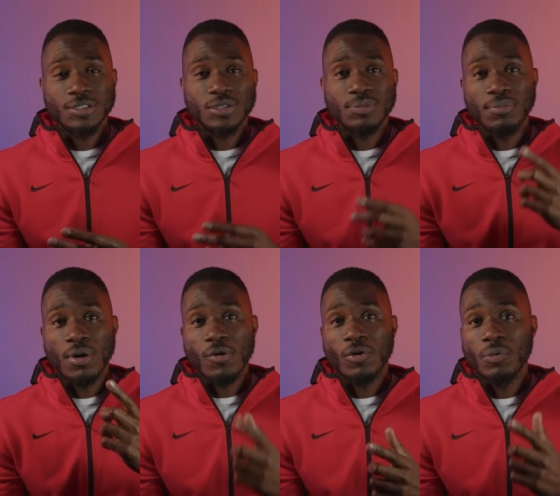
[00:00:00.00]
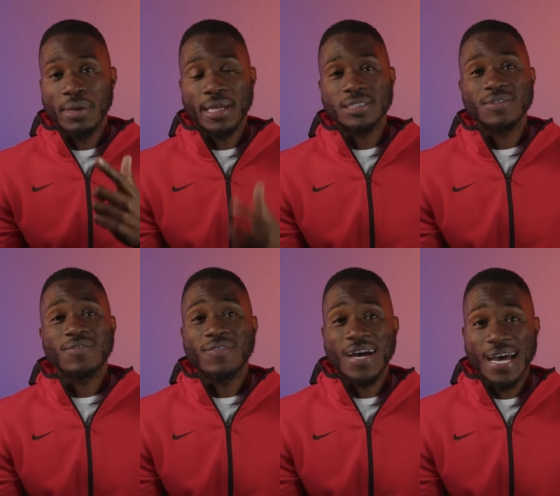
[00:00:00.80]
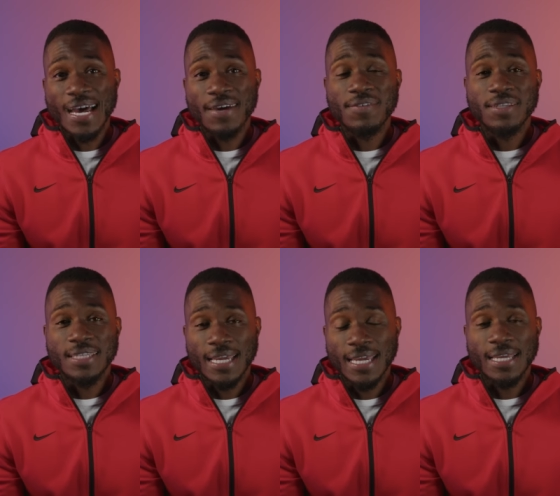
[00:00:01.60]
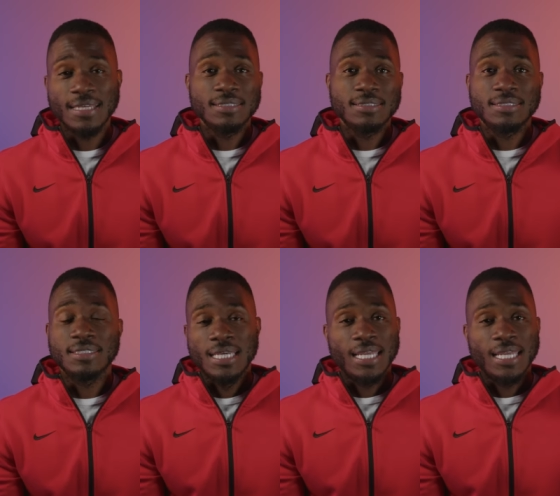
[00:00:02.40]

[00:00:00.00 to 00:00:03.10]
Tomorrow makes five days.